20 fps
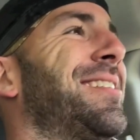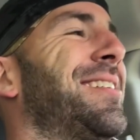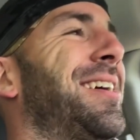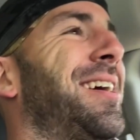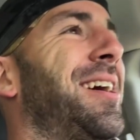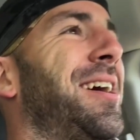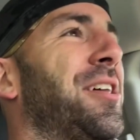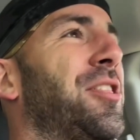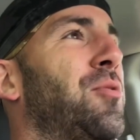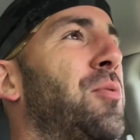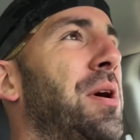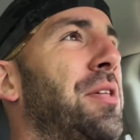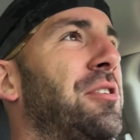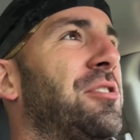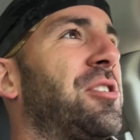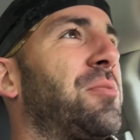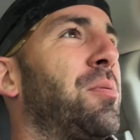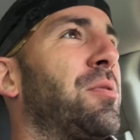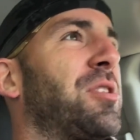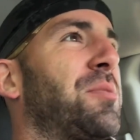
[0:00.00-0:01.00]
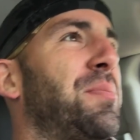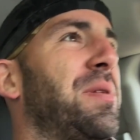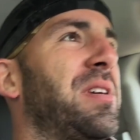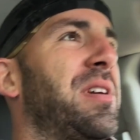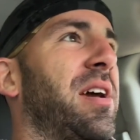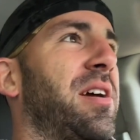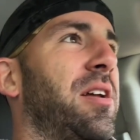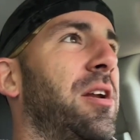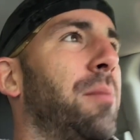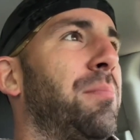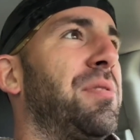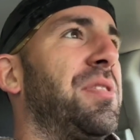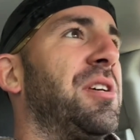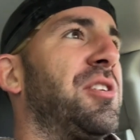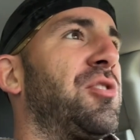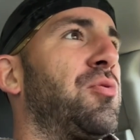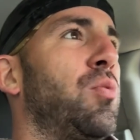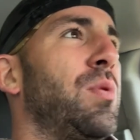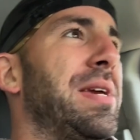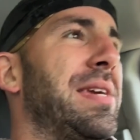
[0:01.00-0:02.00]
Uh, the weather's supposed to be kicking up
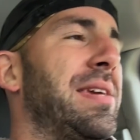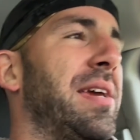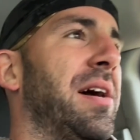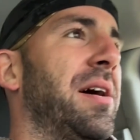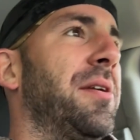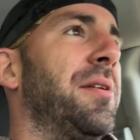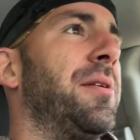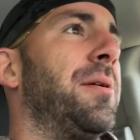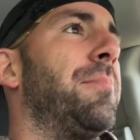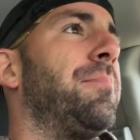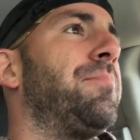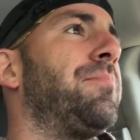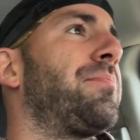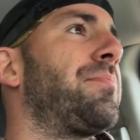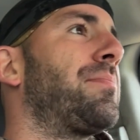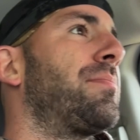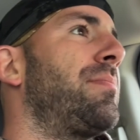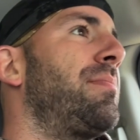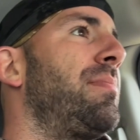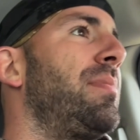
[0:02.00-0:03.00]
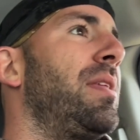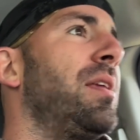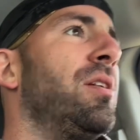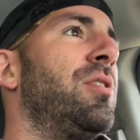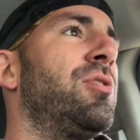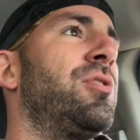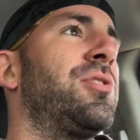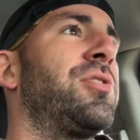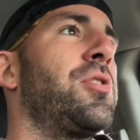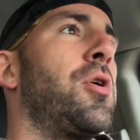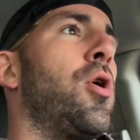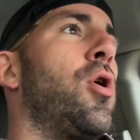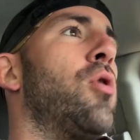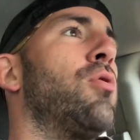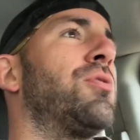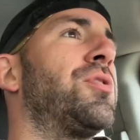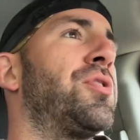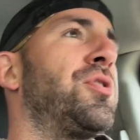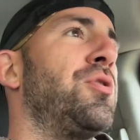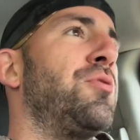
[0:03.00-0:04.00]
this weekend. So
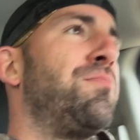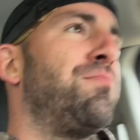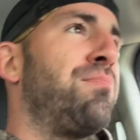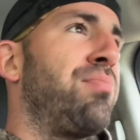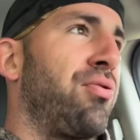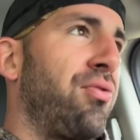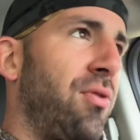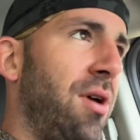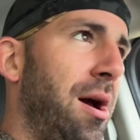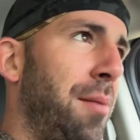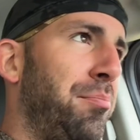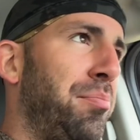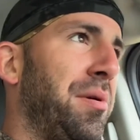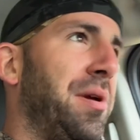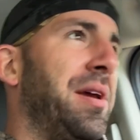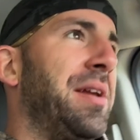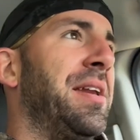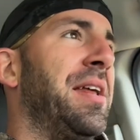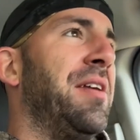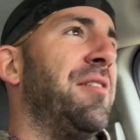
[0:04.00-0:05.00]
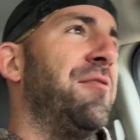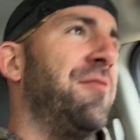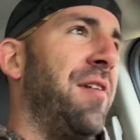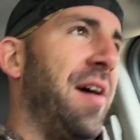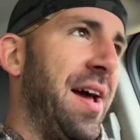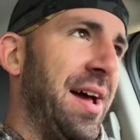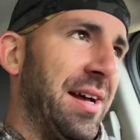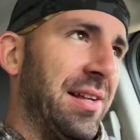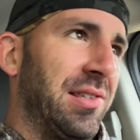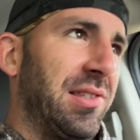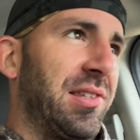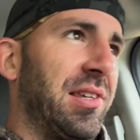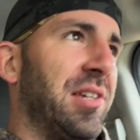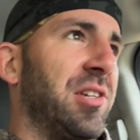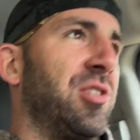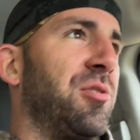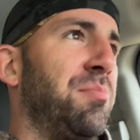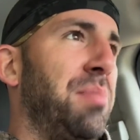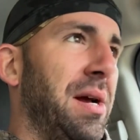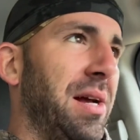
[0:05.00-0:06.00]
to prep in advance
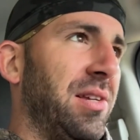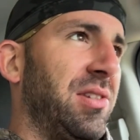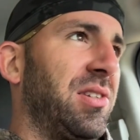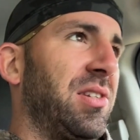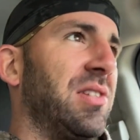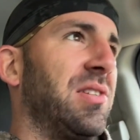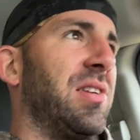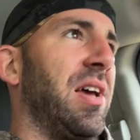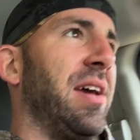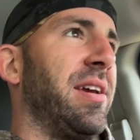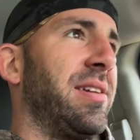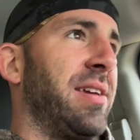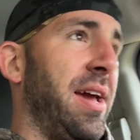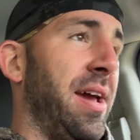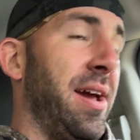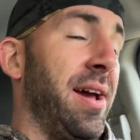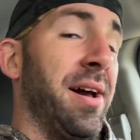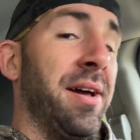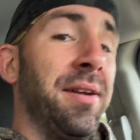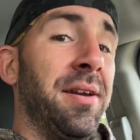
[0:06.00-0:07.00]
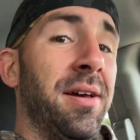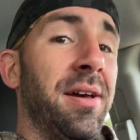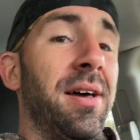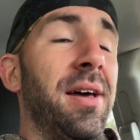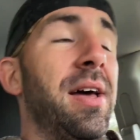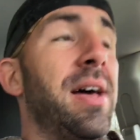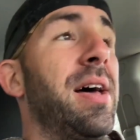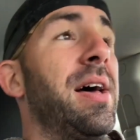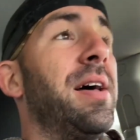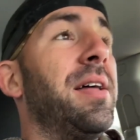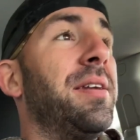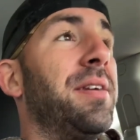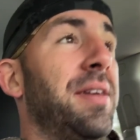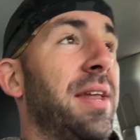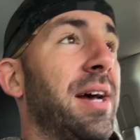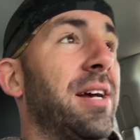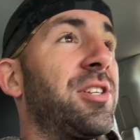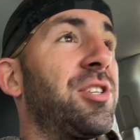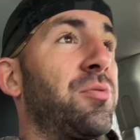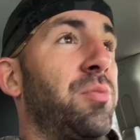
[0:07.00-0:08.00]
as best as I can,
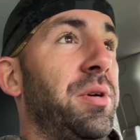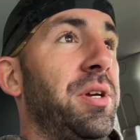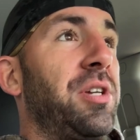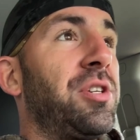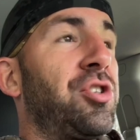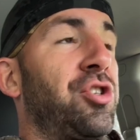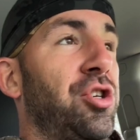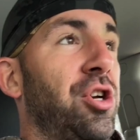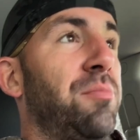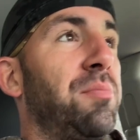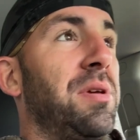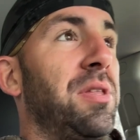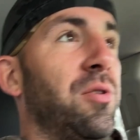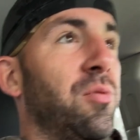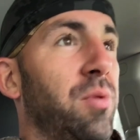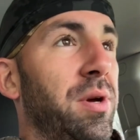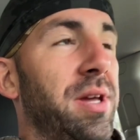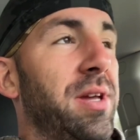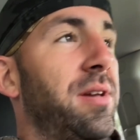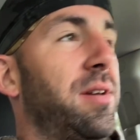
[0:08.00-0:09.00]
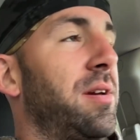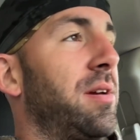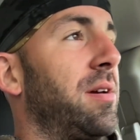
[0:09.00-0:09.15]
next week should be the week